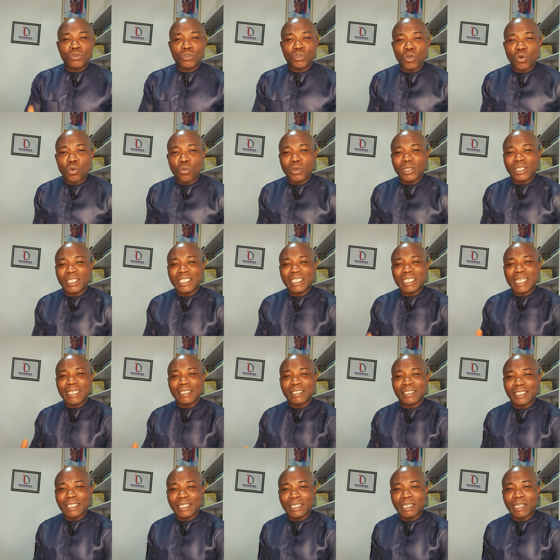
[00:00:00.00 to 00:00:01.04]
to the
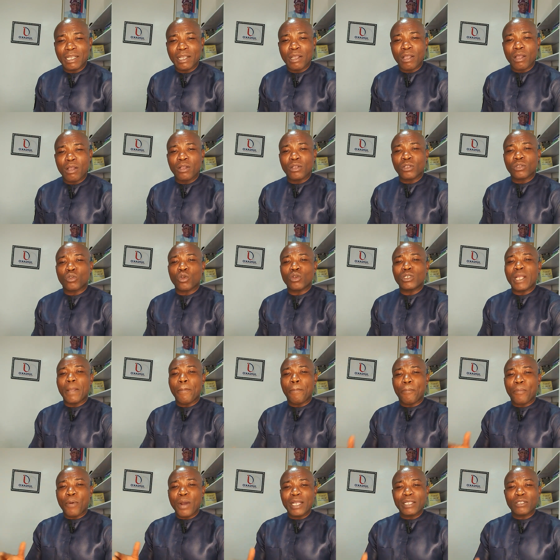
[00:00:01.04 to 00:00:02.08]
point of the issuance
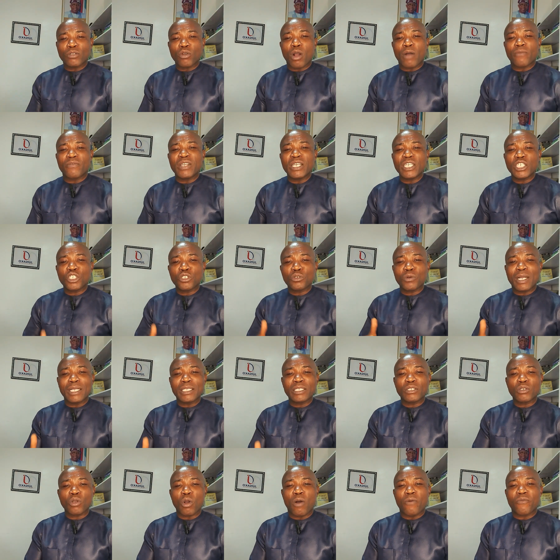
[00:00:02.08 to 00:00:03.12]
of your certificate of
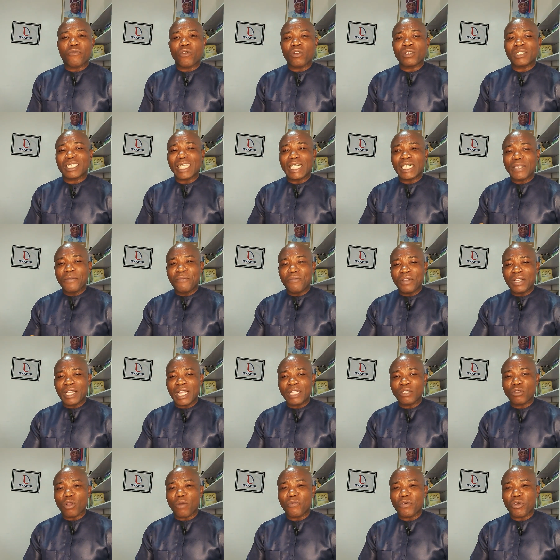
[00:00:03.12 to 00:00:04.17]
incorporation and
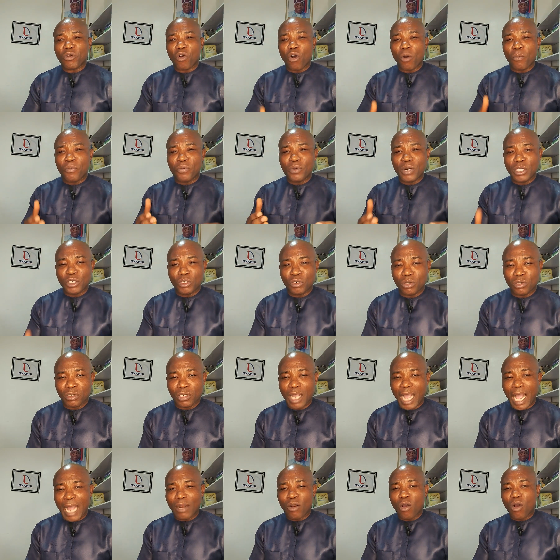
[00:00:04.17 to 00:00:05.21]
other supporting
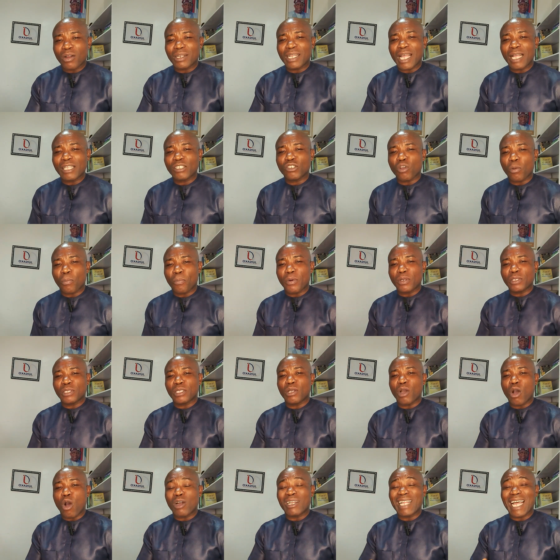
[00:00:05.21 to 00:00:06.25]
other document
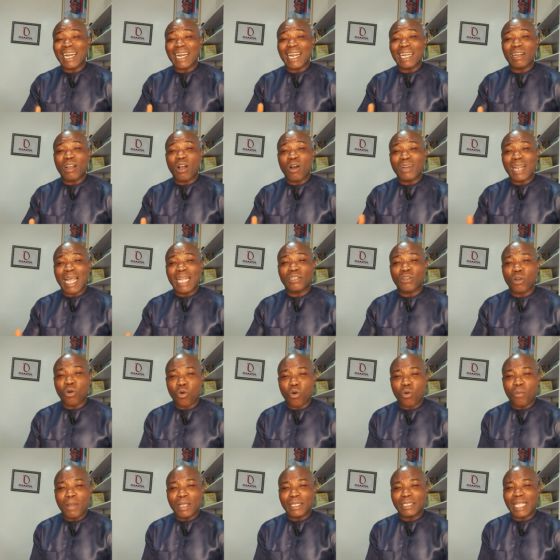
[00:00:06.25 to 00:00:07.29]
that comes with
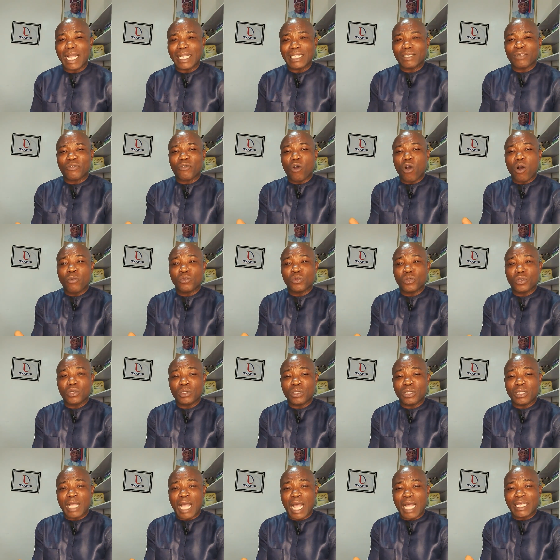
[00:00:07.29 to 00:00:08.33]
attached to the certificate
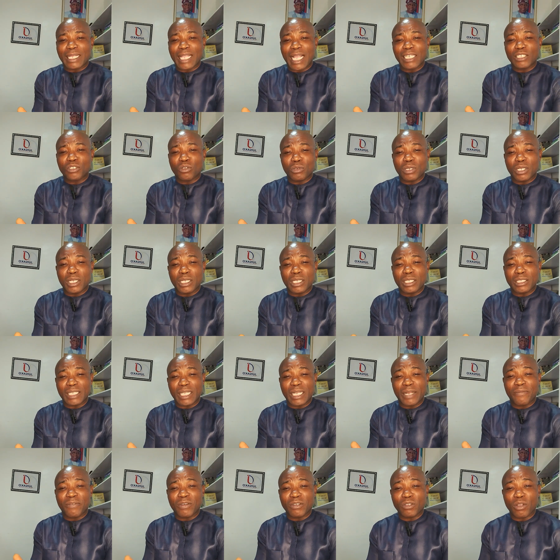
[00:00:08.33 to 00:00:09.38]
of incorporation
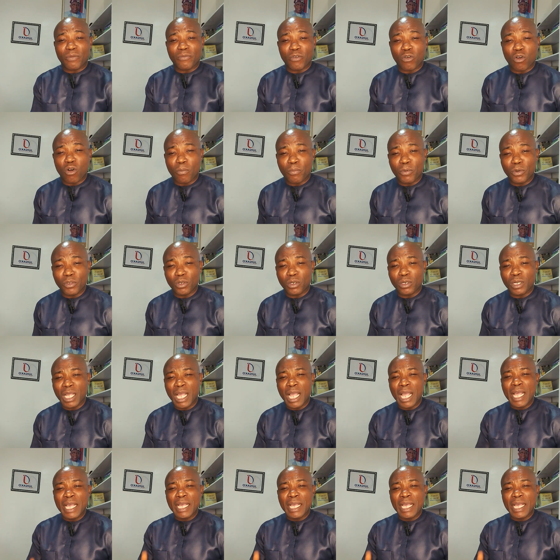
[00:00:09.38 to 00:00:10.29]
is known as